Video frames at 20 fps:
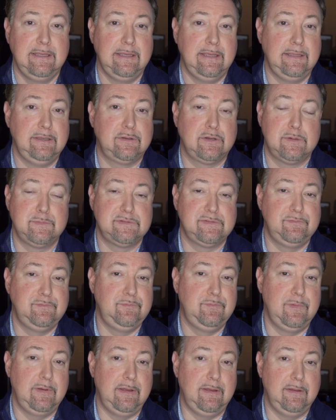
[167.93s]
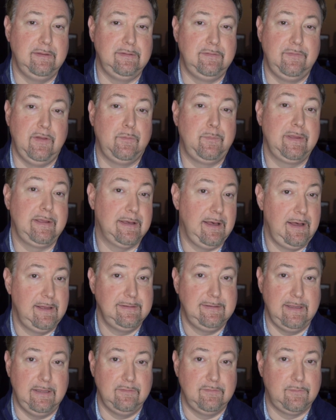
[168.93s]
in terms of developing
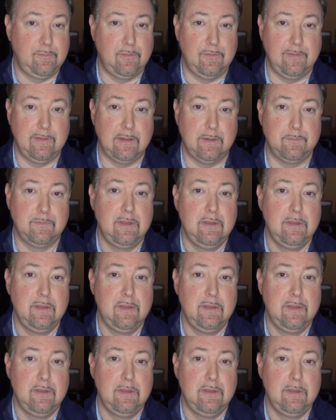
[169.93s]
content for them.